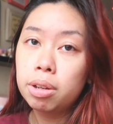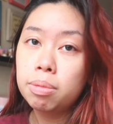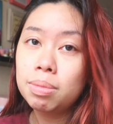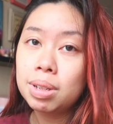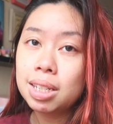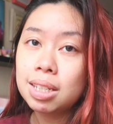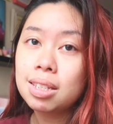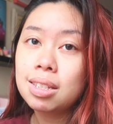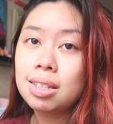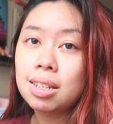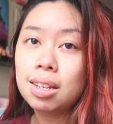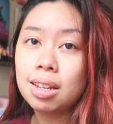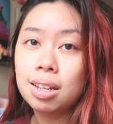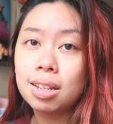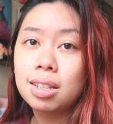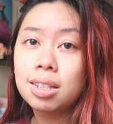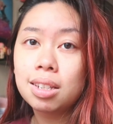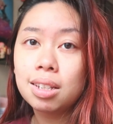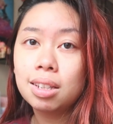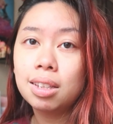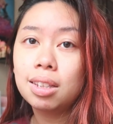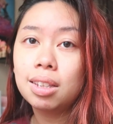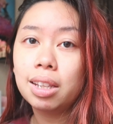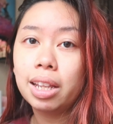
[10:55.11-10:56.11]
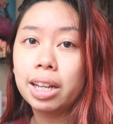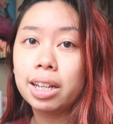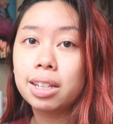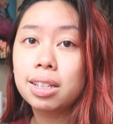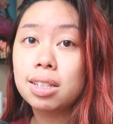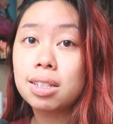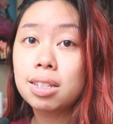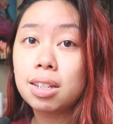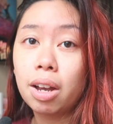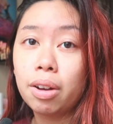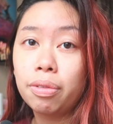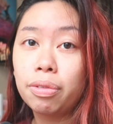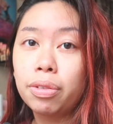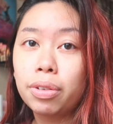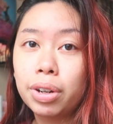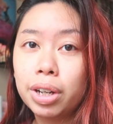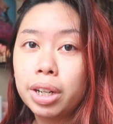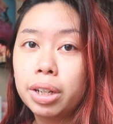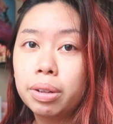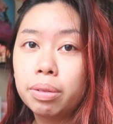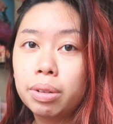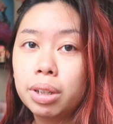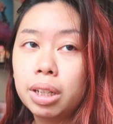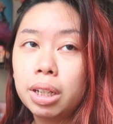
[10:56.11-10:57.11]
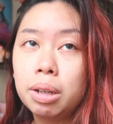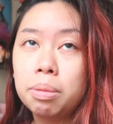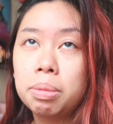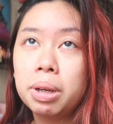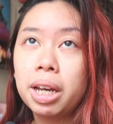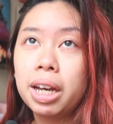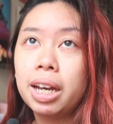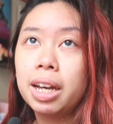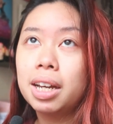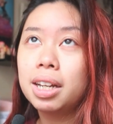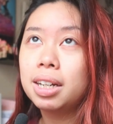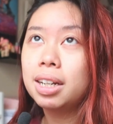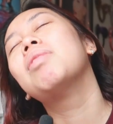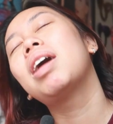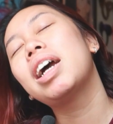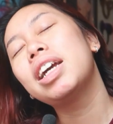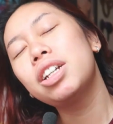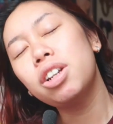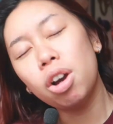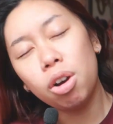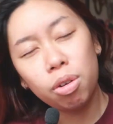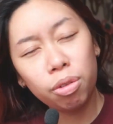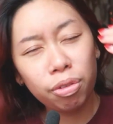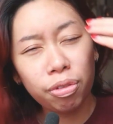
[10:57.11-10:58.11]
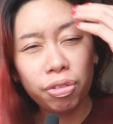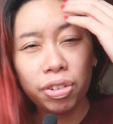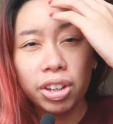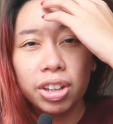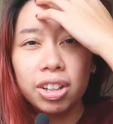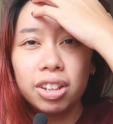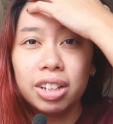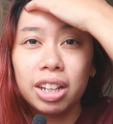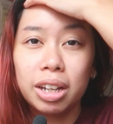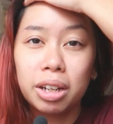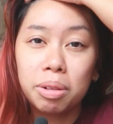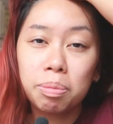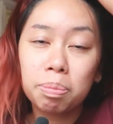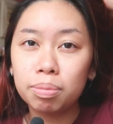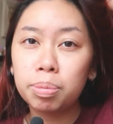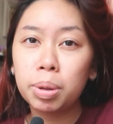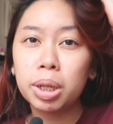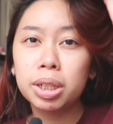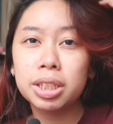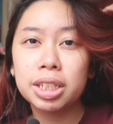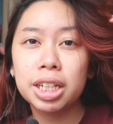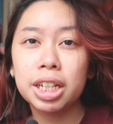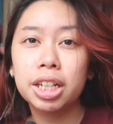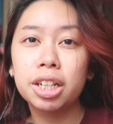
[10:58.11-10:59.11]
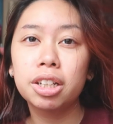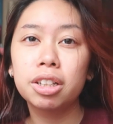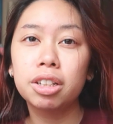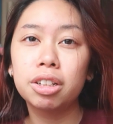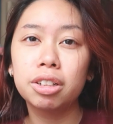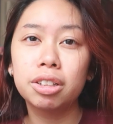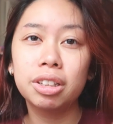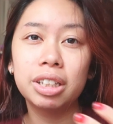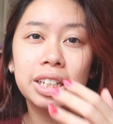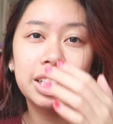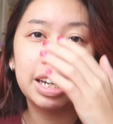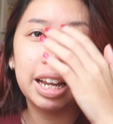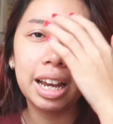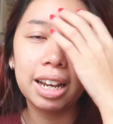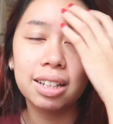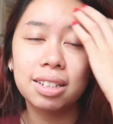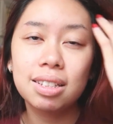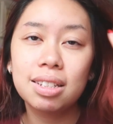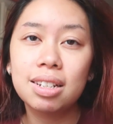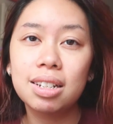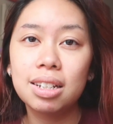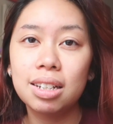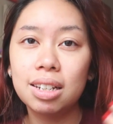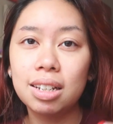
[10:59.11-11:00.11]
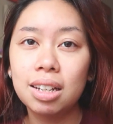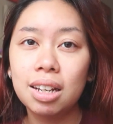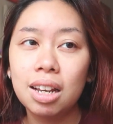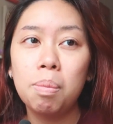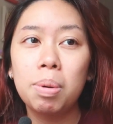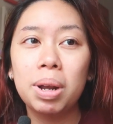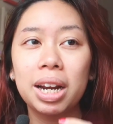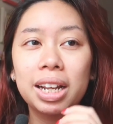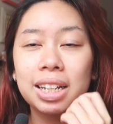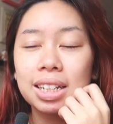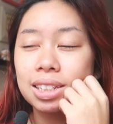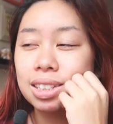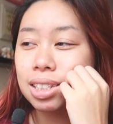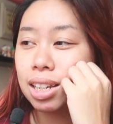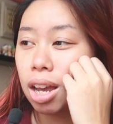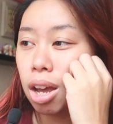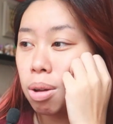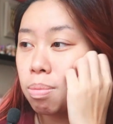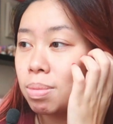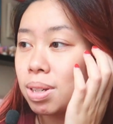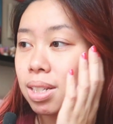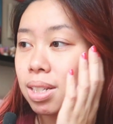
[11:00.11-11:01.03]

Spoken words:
my skin like suffering really bad. I don't feel like particularly nasty, but I can tell my